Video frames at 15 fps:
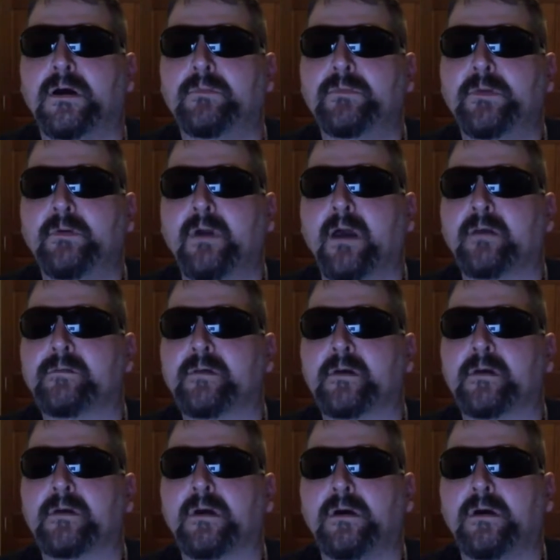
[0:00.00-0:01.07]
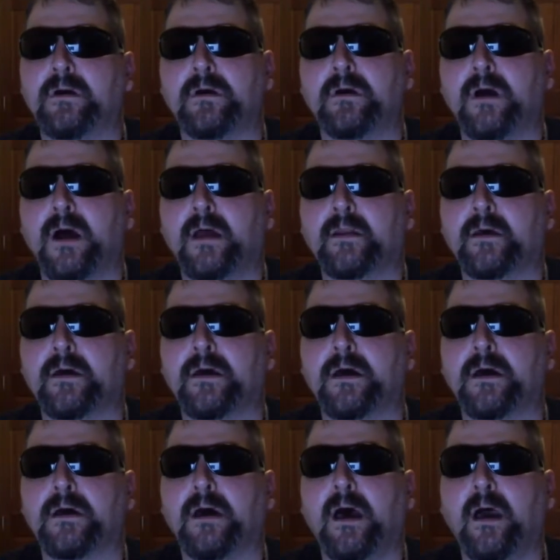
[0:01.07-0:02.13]
you guys are on
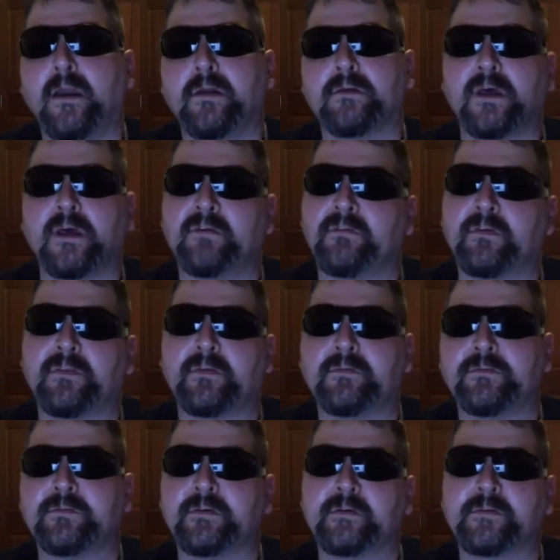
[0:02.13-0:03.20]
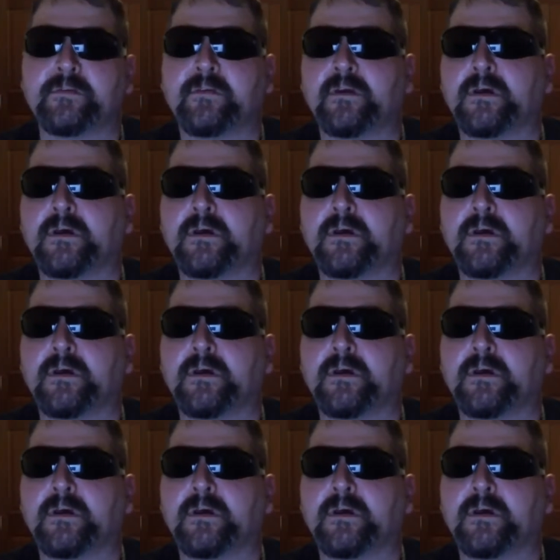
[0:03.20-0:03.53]
a higher level than just